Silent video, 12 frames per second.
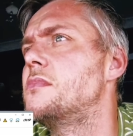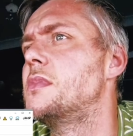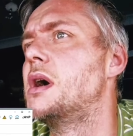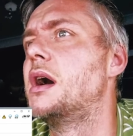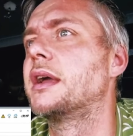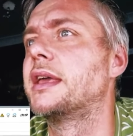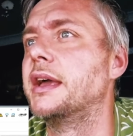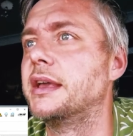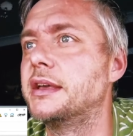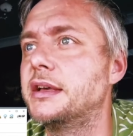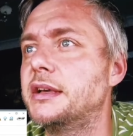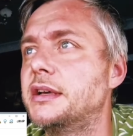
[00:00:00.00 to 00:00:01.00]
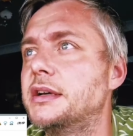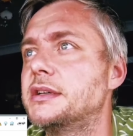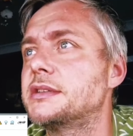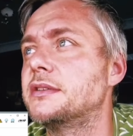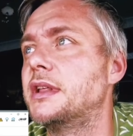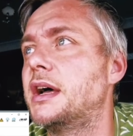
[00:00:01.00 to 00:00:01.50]
Okay,
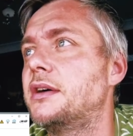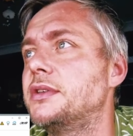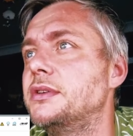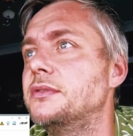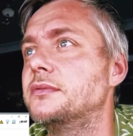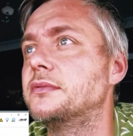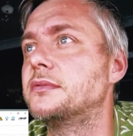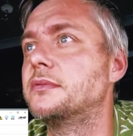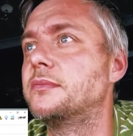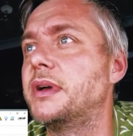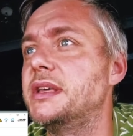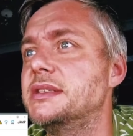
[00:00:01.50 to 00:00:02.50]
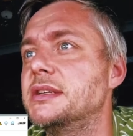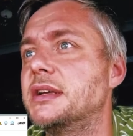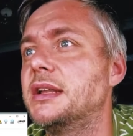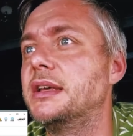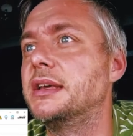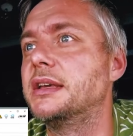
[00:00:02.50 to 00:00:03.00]
so now you
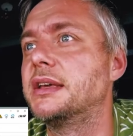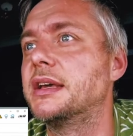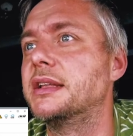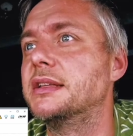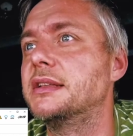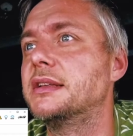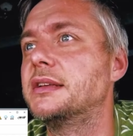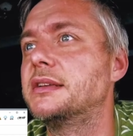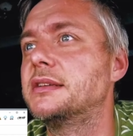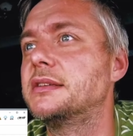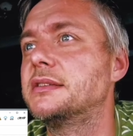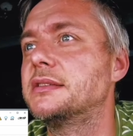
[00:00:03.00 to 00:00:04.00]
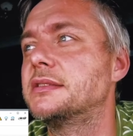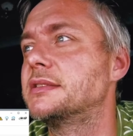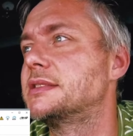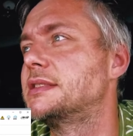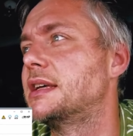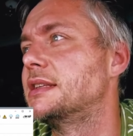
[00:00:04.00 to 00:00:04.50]
basically can
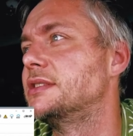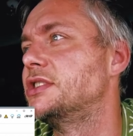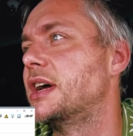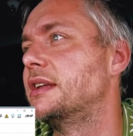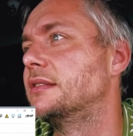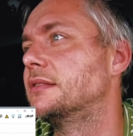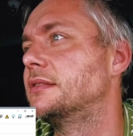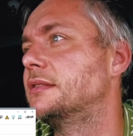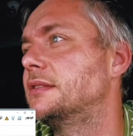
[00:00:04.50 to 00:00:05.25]
set a channel